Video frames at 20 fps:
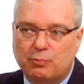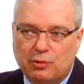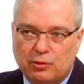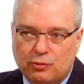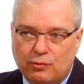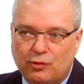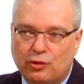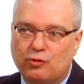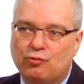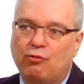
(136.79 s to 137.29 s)
we
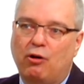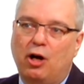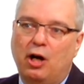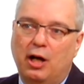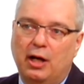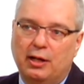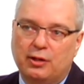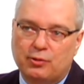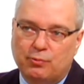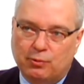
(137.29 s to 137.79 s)
do the
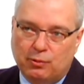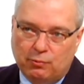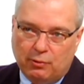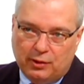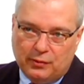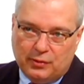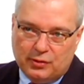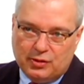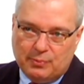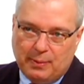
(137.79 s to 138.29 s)
drawings, we
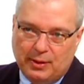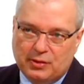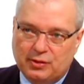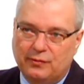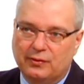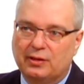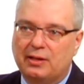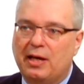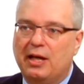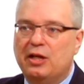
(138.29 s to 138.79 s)
write the
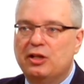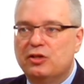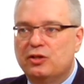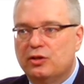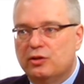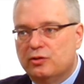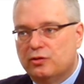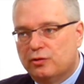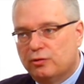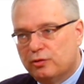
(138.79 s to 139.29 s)
specifications,